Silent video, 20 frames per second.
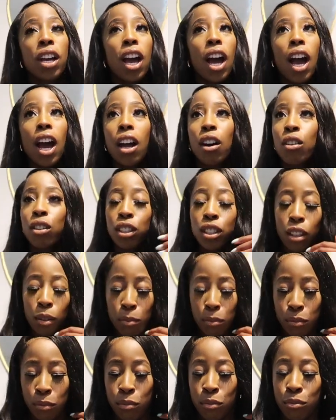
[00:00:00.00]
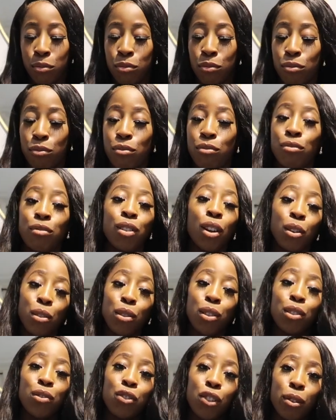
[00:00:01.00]
i got some
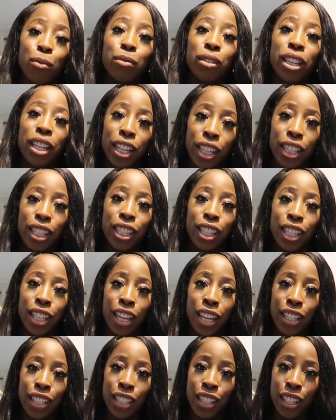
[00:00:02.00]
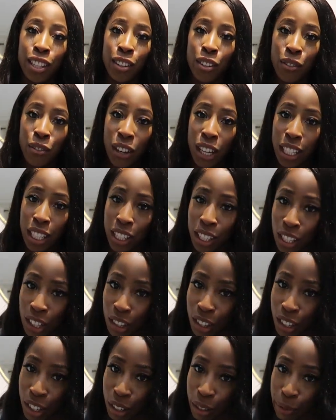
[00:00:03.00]
notes from the internet you know thank you
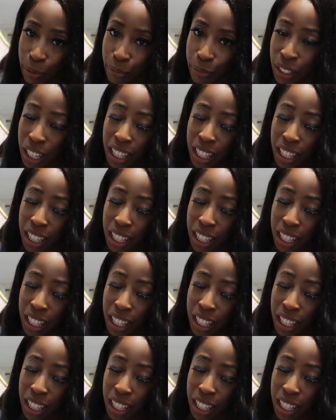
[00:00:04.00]
google